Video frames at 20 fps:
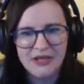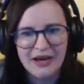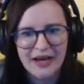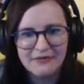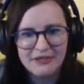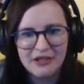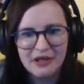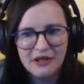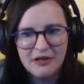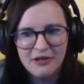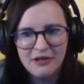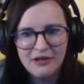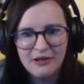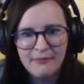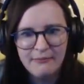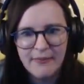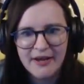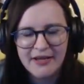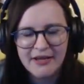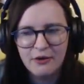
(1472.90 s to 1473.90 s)
you have to
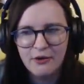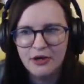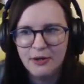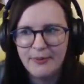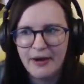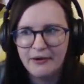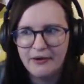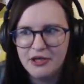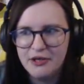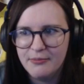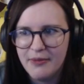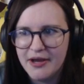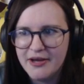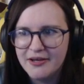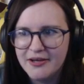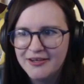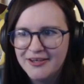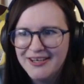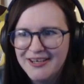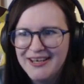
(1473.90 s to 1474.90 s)
Make it all about you, mate.
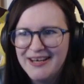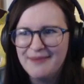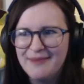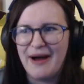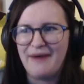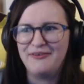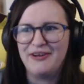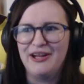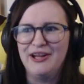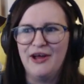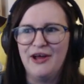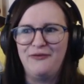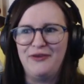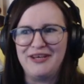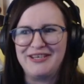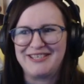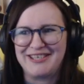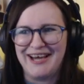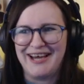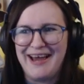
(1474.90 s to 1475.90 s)
I'm having
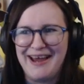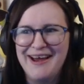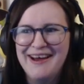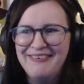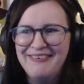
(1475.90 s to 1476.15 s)
a lovely time.